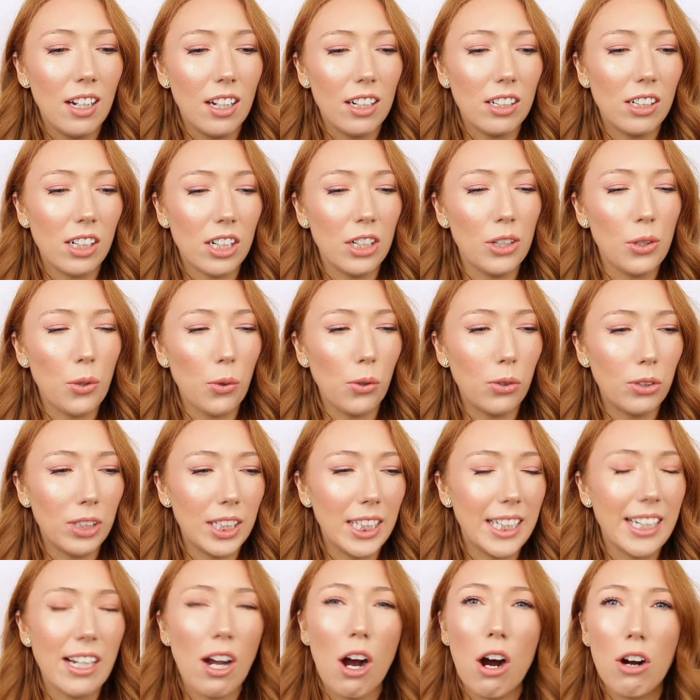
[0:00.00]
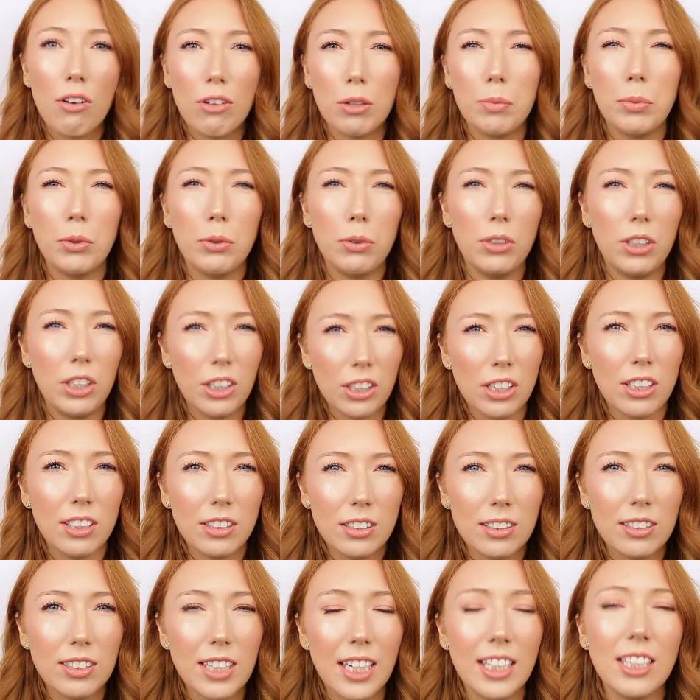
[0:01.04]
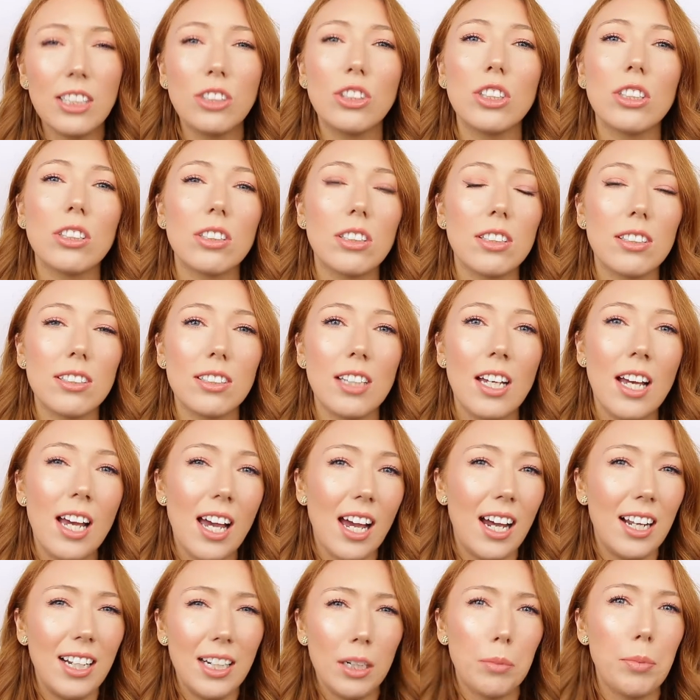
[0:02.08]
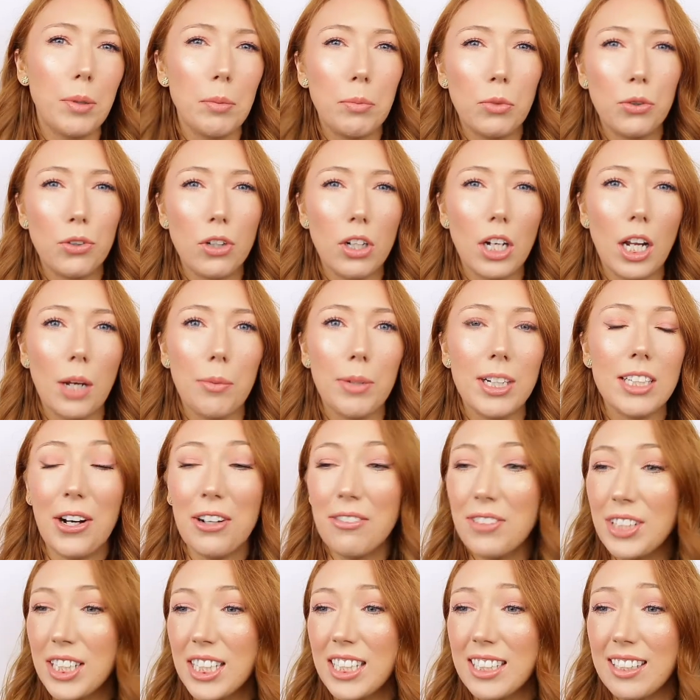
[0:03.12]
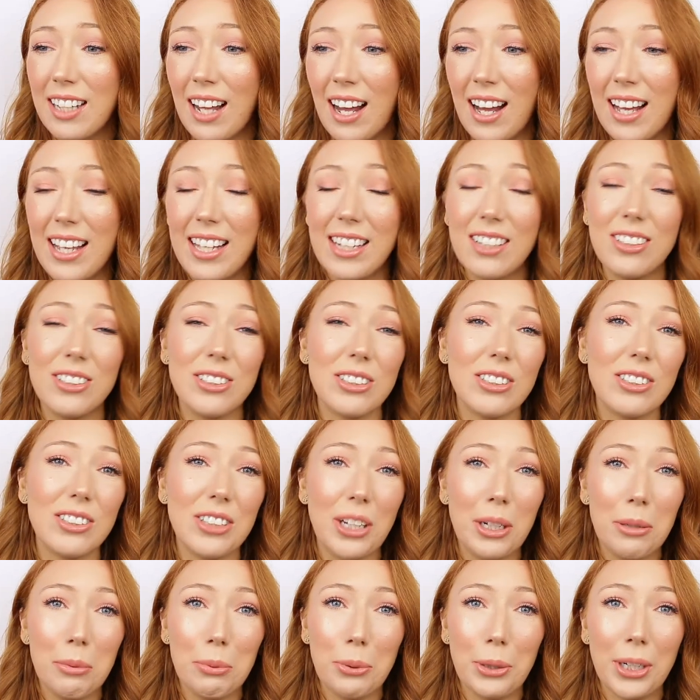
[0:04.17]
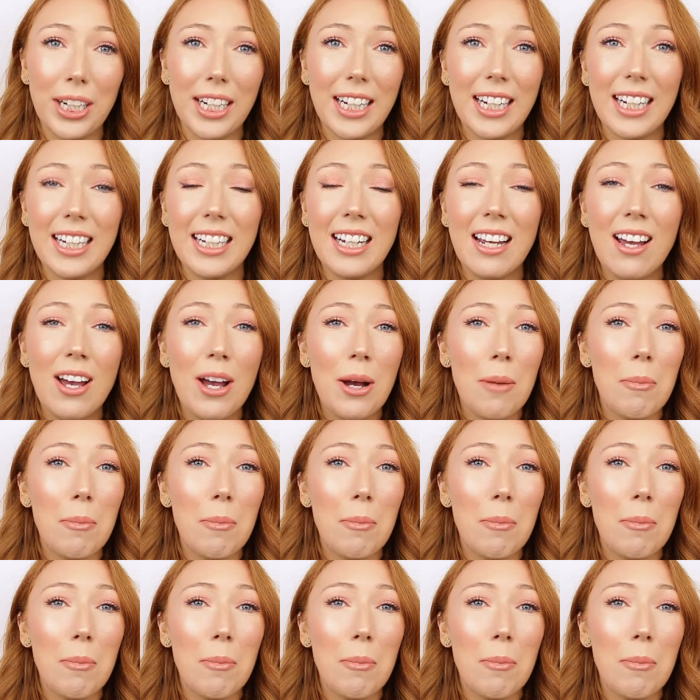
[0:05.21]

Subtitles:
like an oily, horrible look on the skin. It just looks a little bit more glowy. Other than that, it looks so pretty.